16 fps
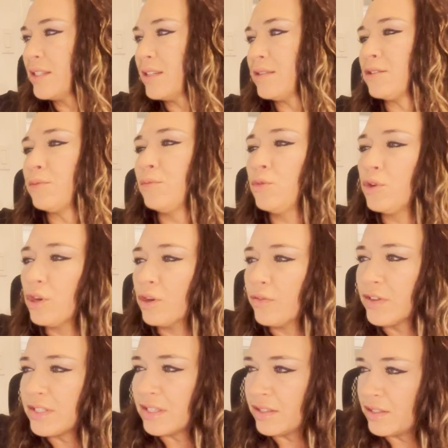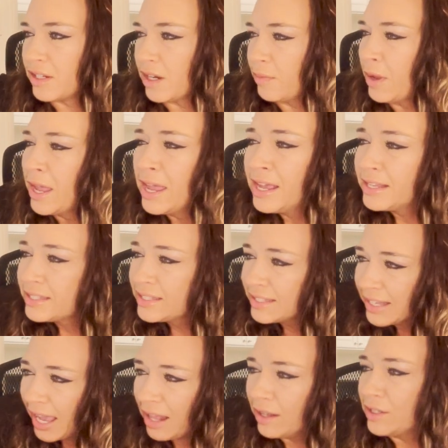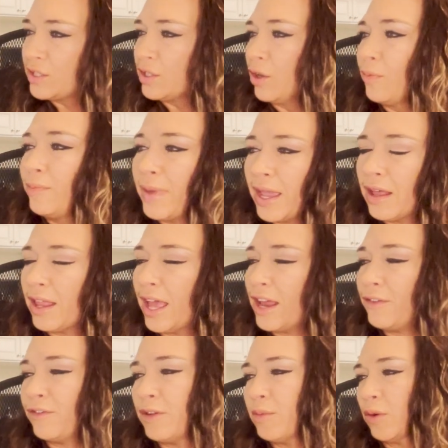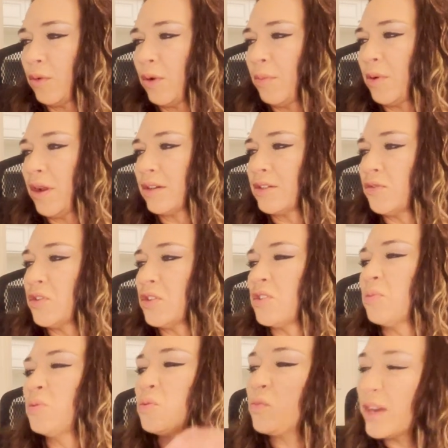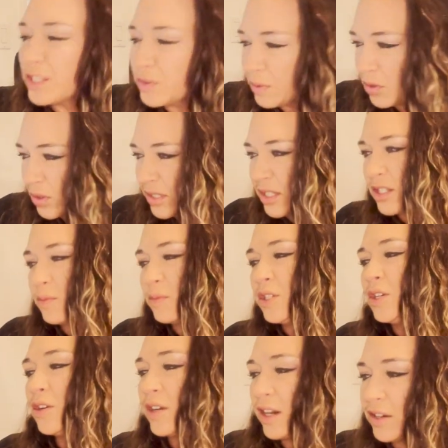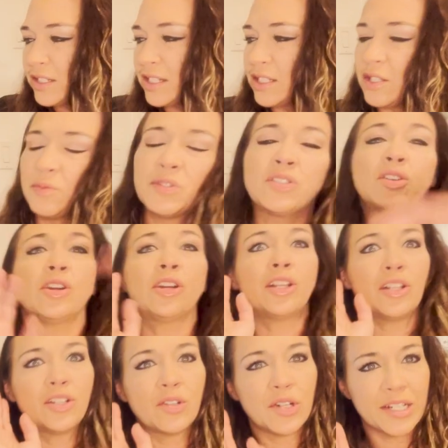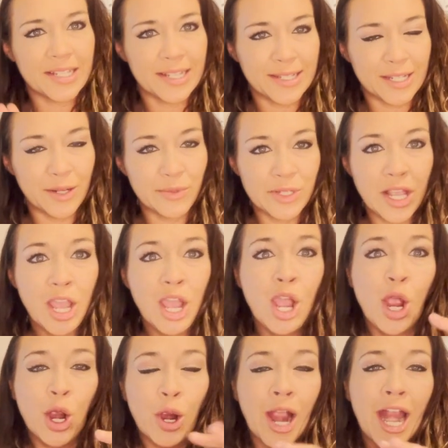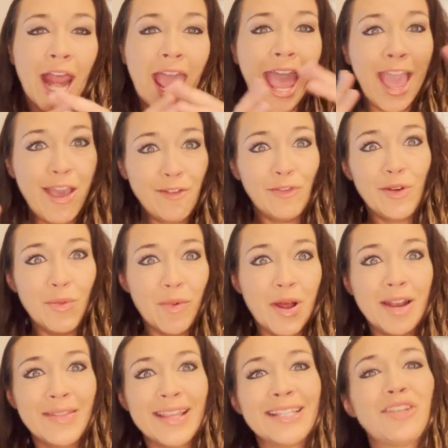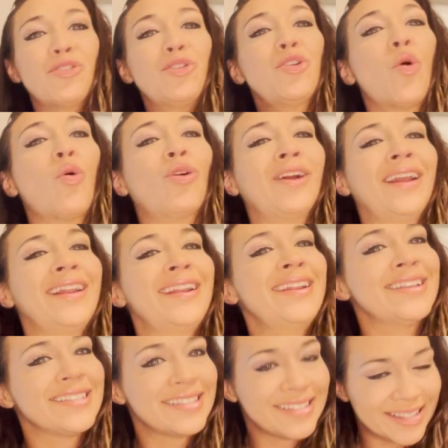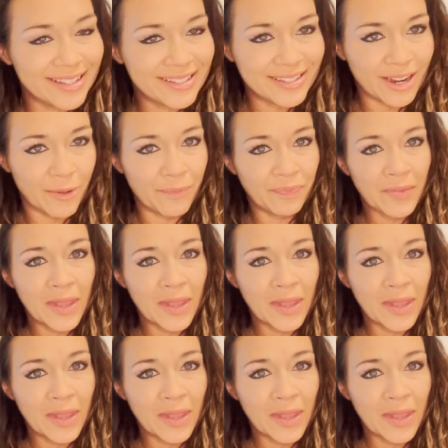system, nervous system, skeletal, male and female reproductive systems, respiratory systems, urinary systems, circulatory systems. All right, every one of these are an organ system.